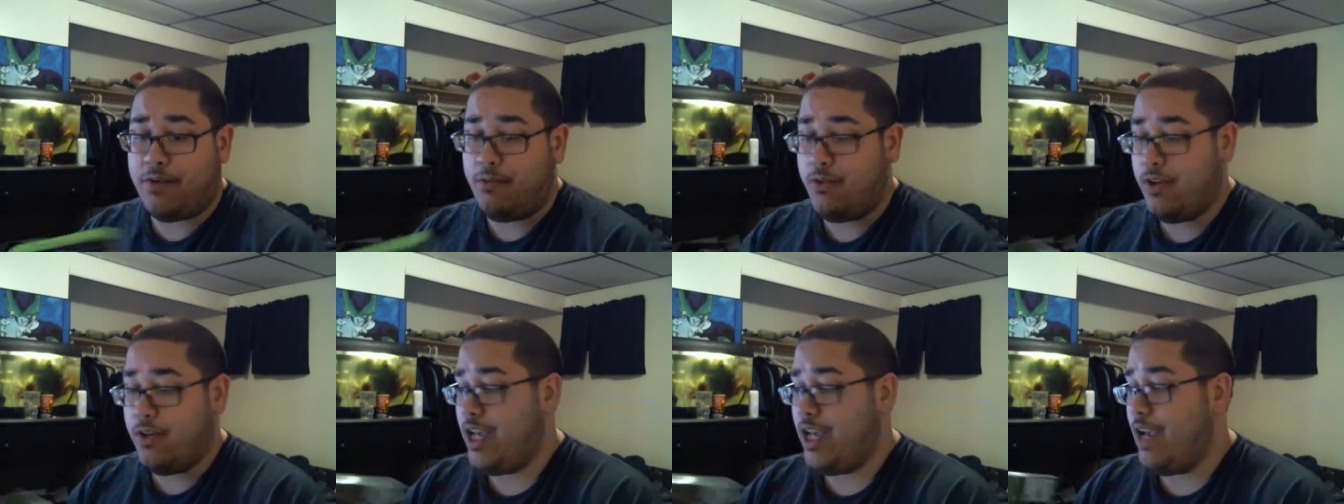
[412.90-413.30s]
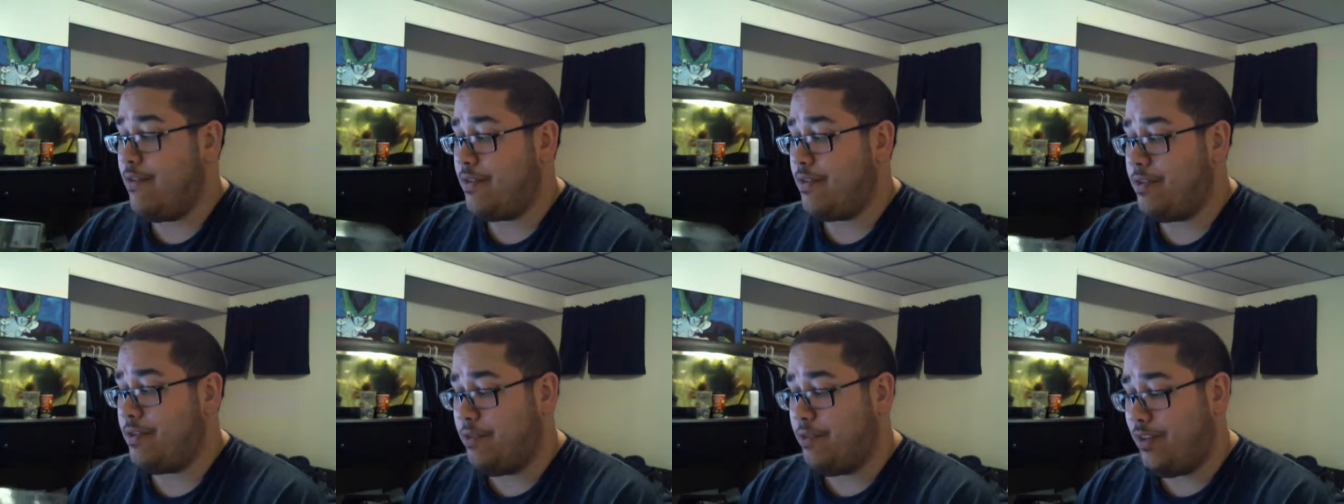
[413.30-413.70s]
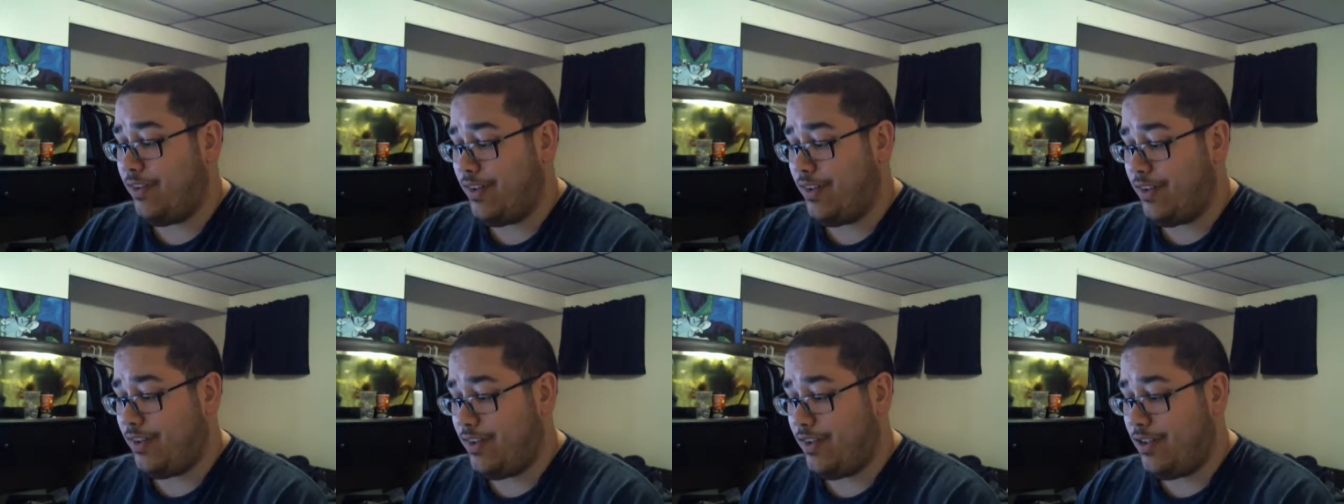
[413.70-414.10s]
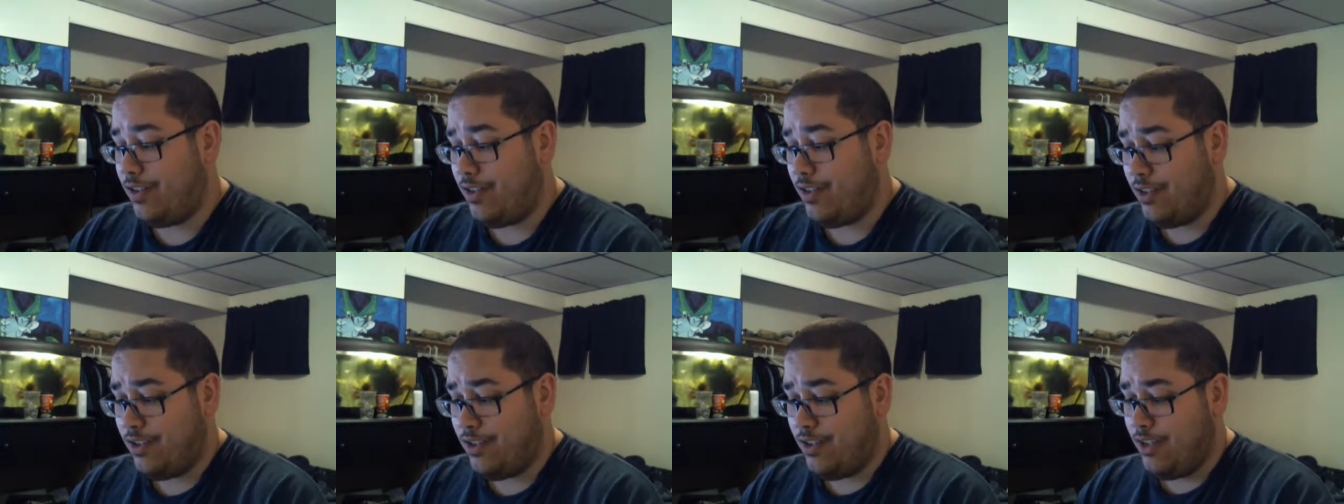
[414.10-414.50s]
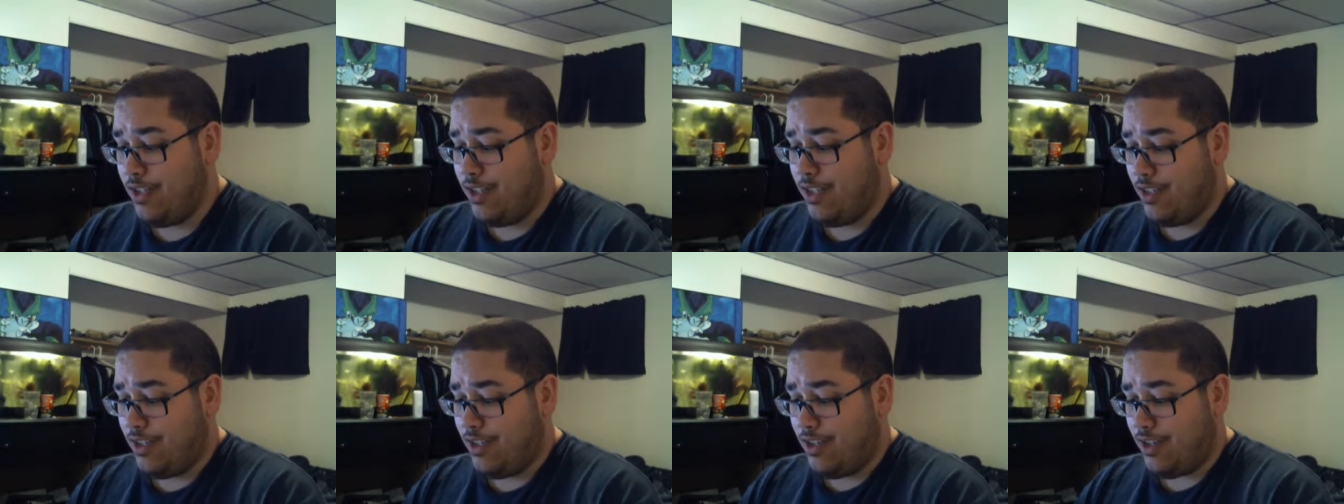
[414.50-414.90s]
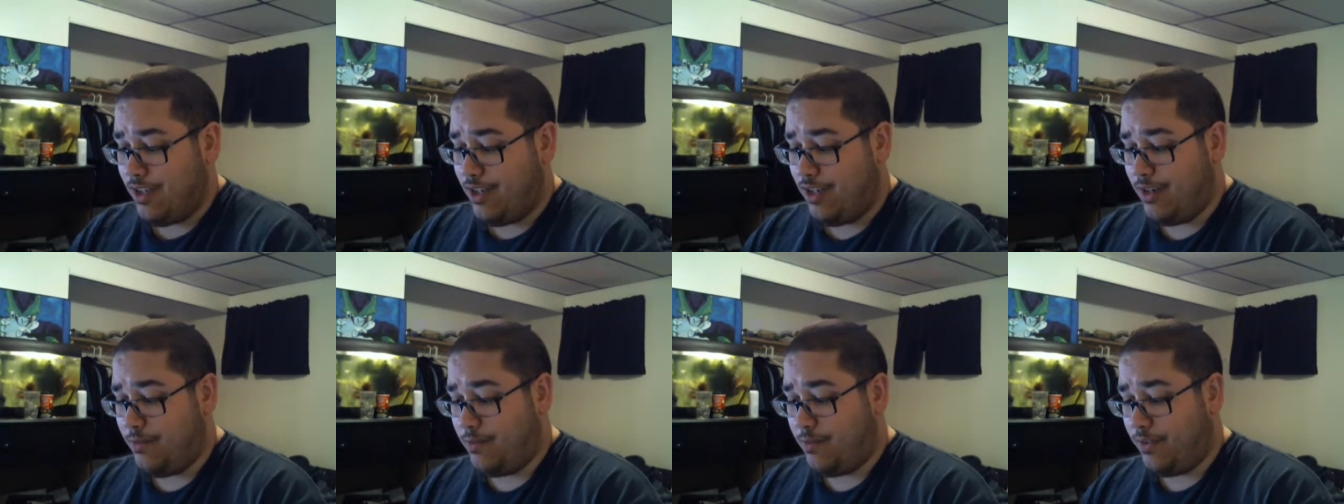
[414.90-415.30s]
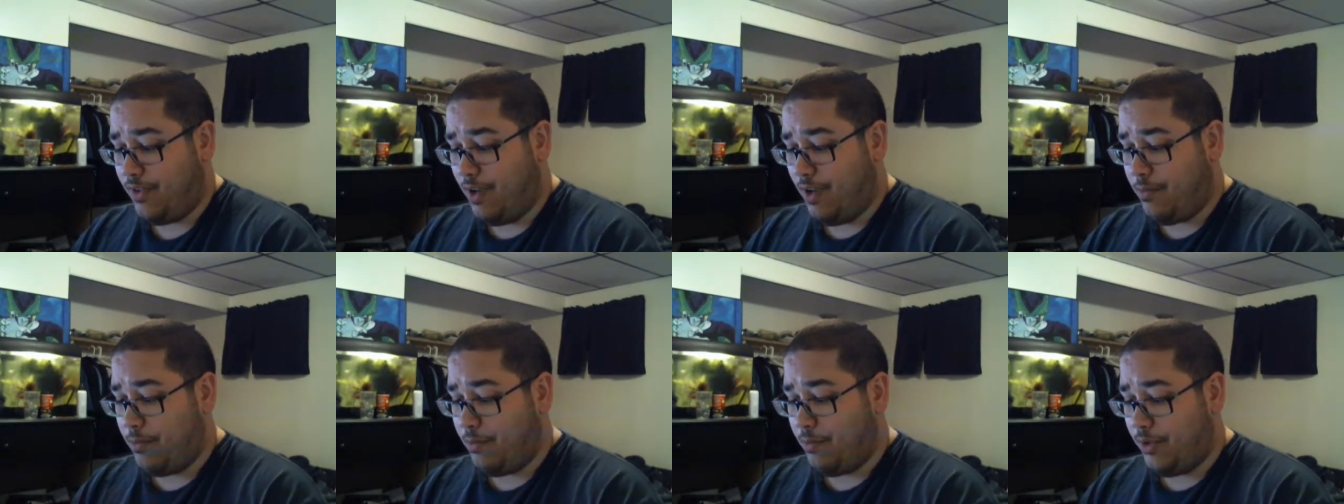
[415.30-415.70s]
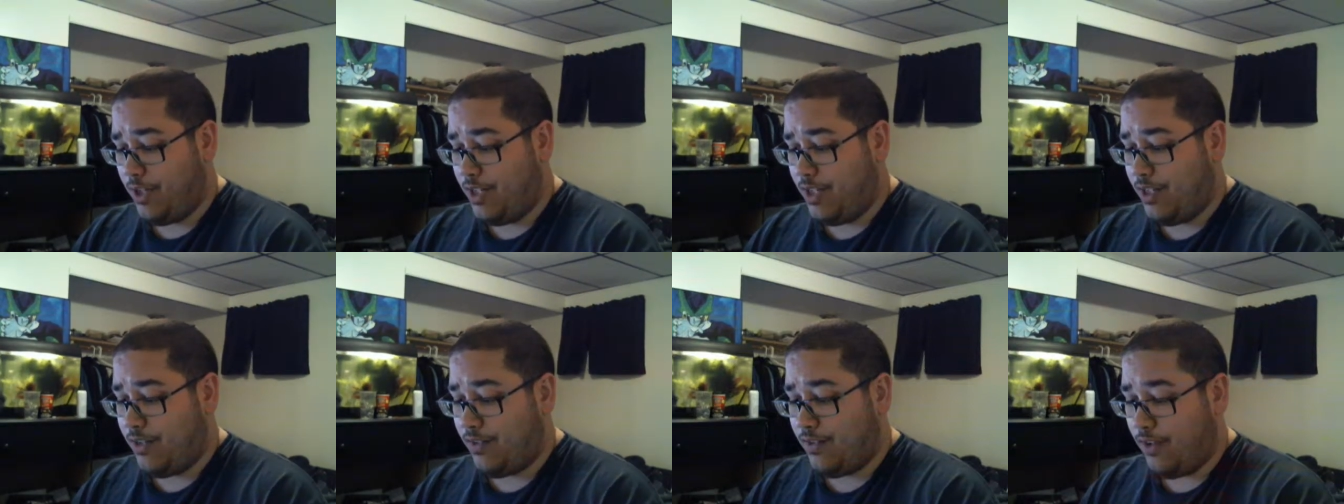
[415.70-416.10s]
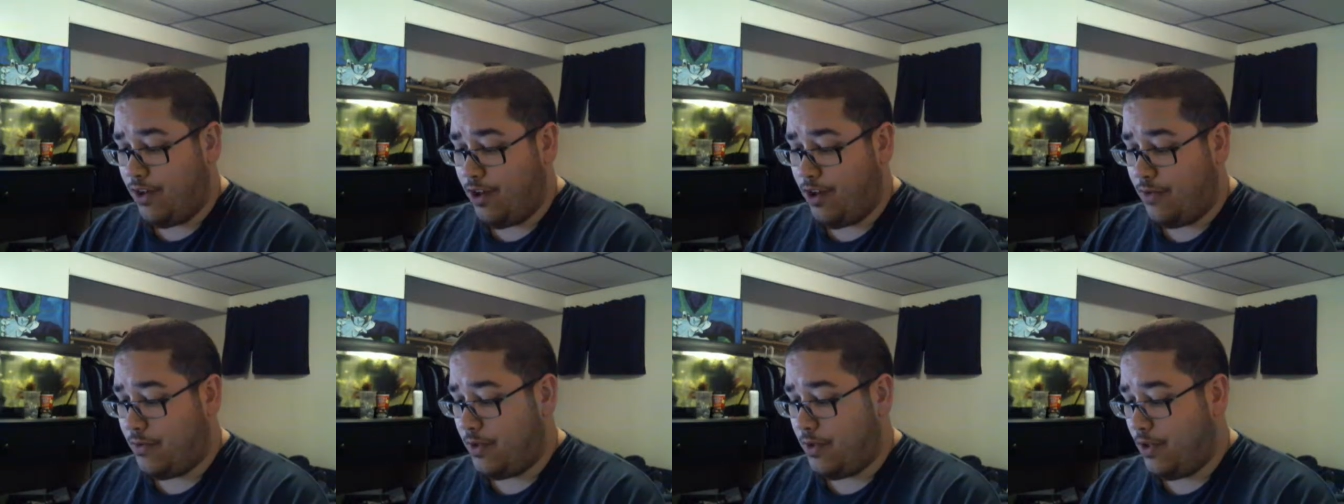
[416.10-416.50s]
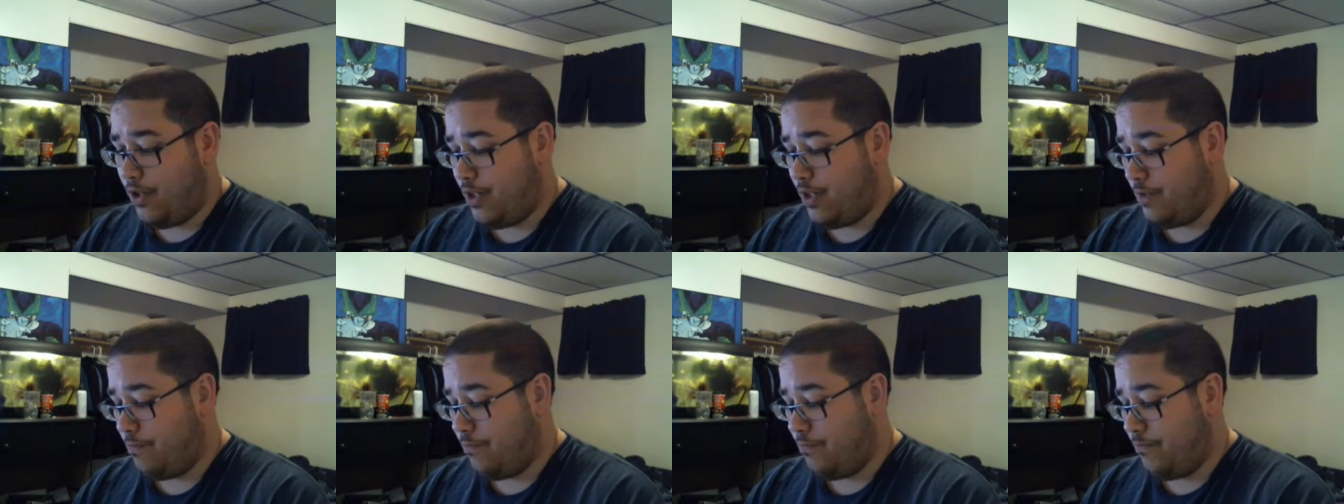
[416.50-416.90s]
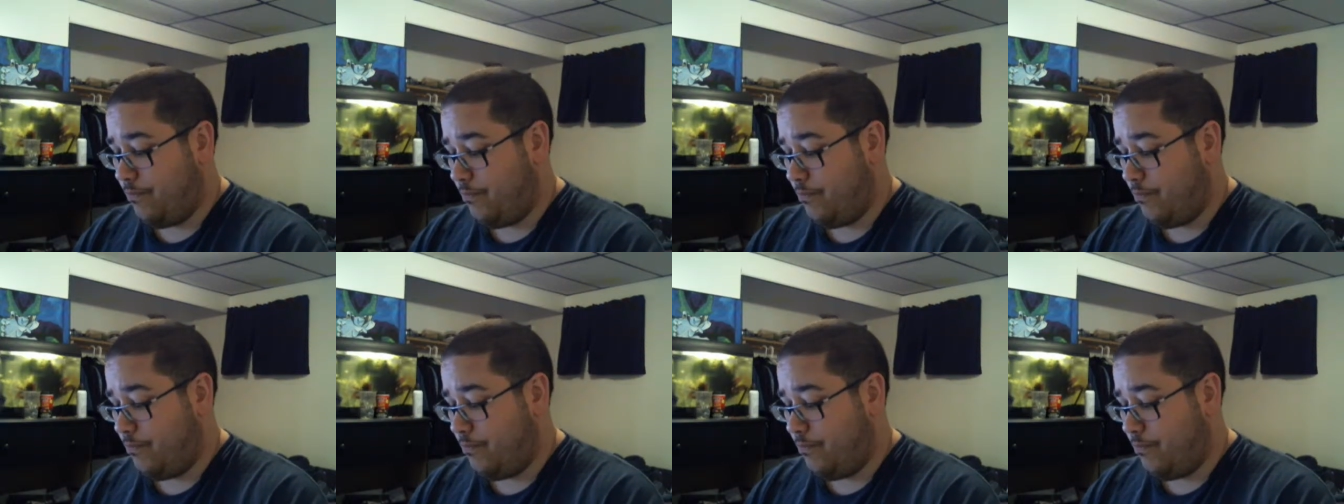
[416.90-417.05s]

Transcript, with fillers: One. I have a 360. Um, so I've been playing this off and on.